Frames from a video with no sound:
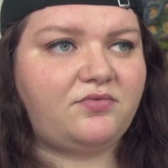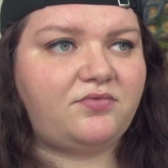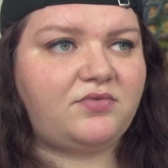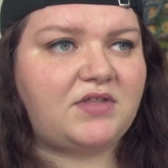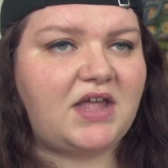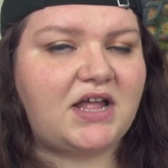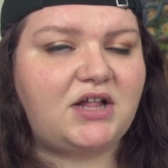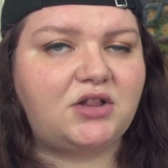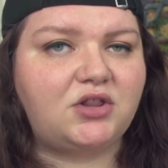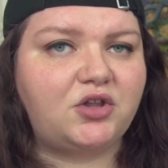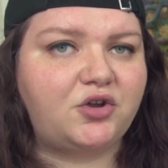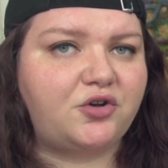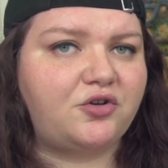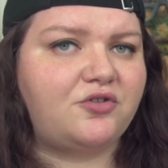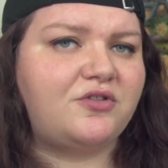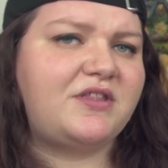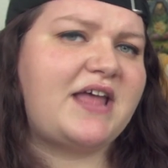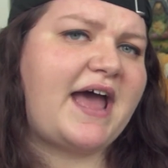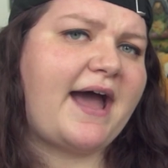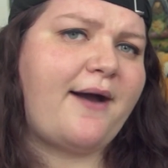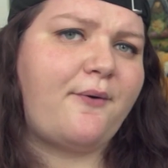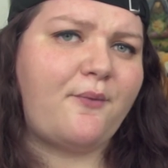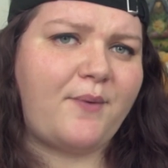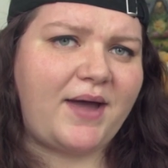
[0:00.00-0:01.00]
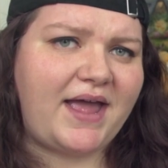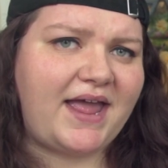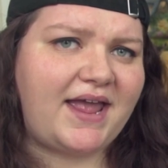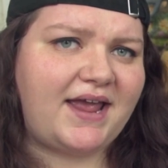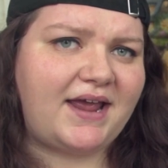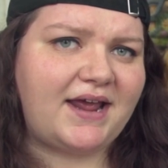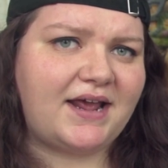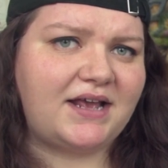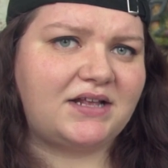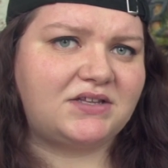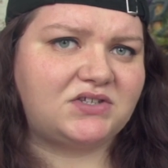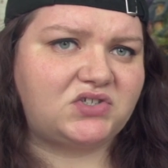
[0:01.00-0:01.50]
they learn that
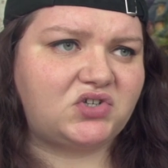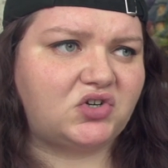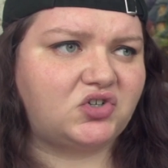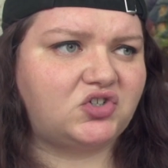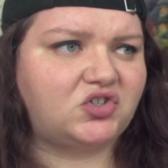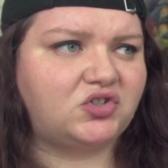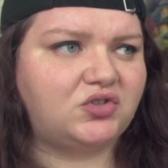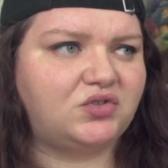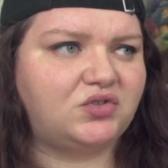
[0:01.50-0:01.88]
way and start to